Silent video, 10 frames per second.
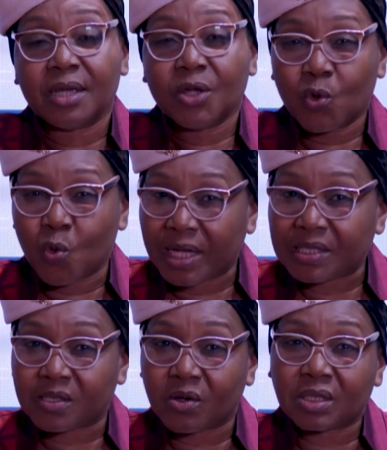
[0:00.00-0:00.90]

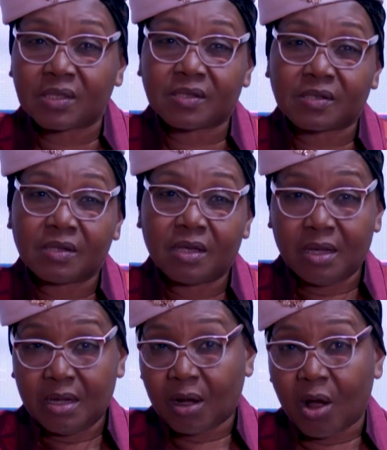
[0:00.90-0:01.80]
questions,
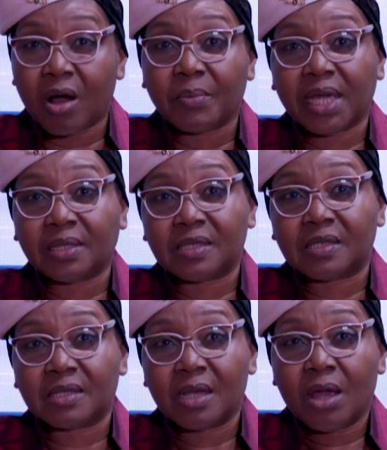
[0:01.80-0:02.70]
comments,
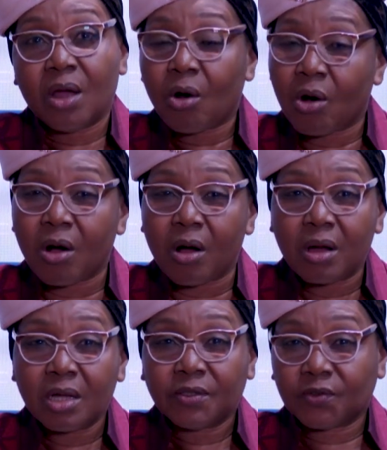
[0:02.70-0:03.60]
or
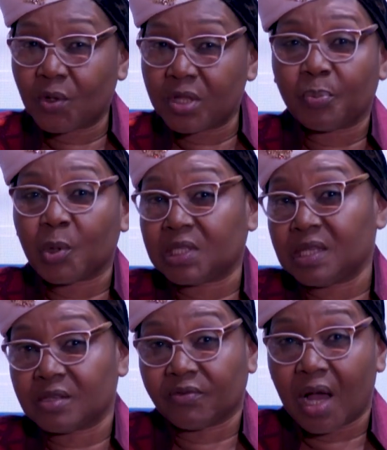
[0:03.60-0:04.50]
through the purchase
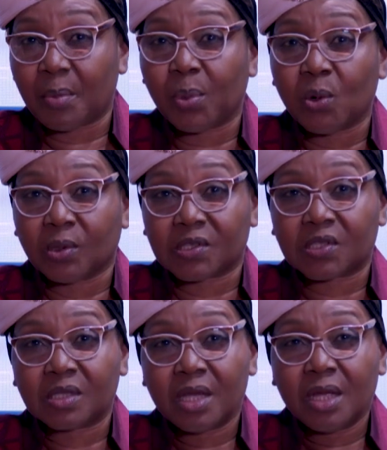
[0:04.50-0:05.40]
of our books,
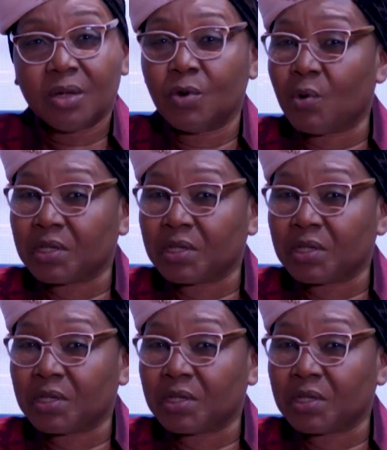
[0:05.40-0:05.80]
we want to